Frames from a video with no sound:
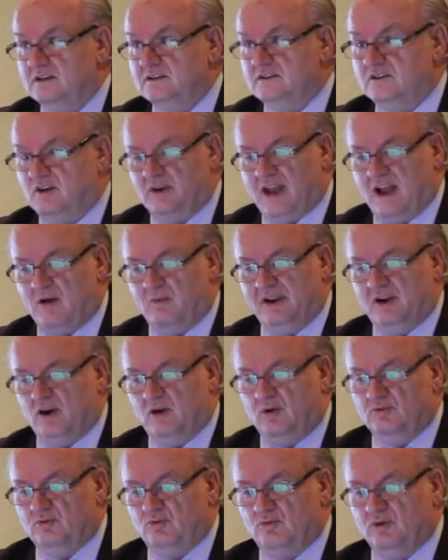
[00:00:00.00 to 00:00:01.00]
So now we
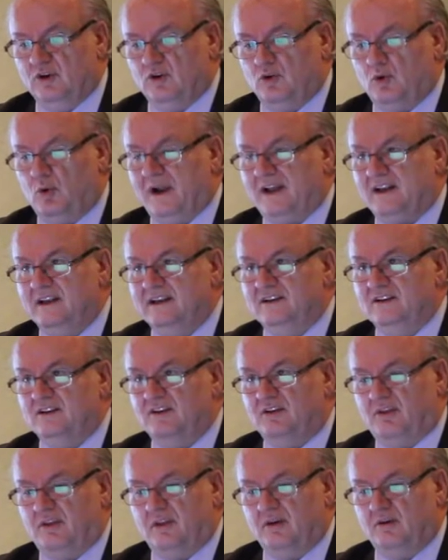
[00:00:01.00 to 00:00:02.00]
go real quickly to
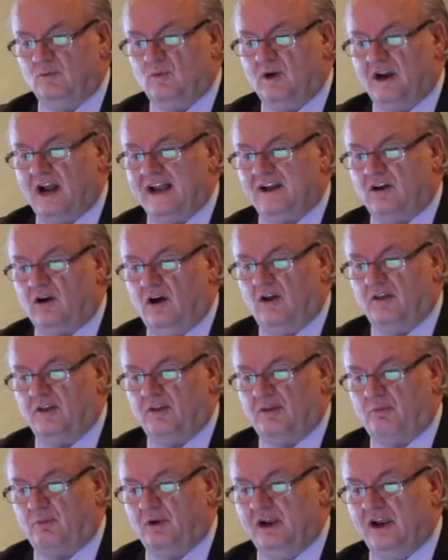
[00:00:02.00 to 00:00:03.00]
what I call
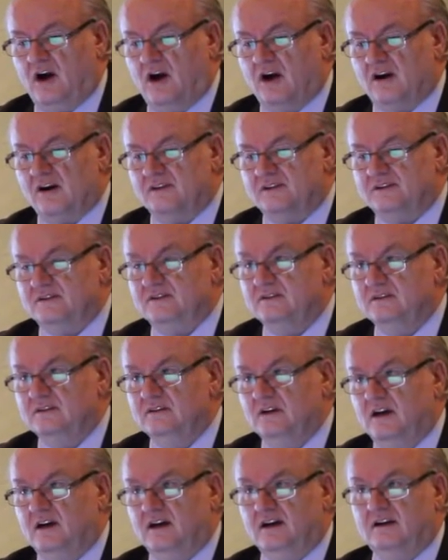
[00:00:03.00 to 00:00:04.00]
the 3 R's
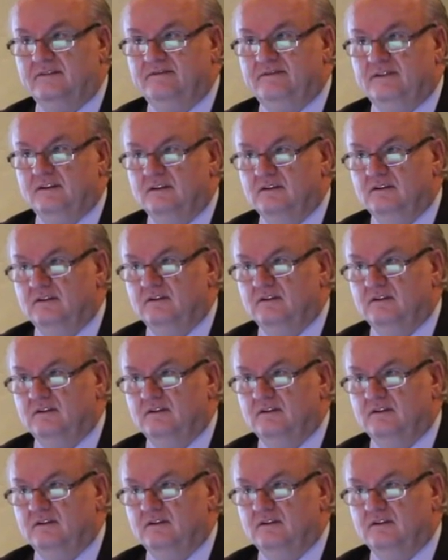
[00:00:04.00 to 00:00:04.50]
of